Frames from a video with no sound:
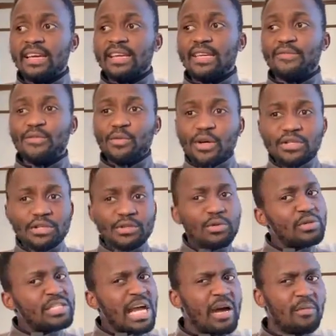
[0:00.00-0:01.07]
if you want to do
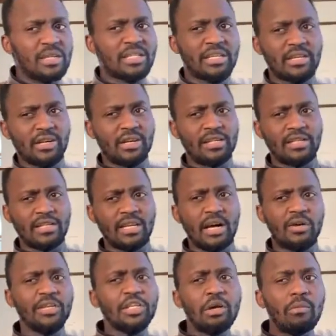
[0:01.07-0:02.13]
cybersecurity now
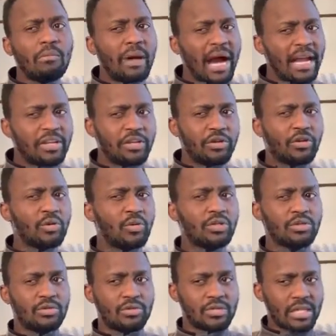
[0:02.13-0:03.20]
in your mind, you want
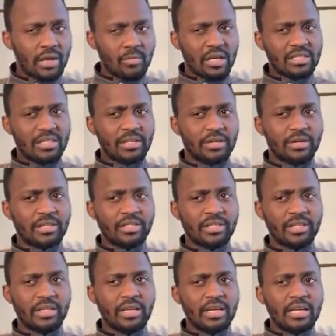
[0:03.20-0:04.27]
to do
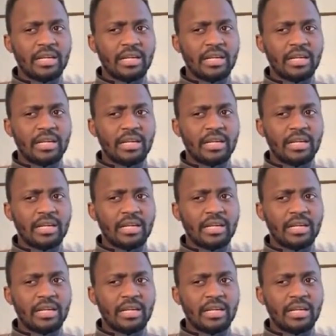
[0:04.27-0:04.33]
cybersecurity.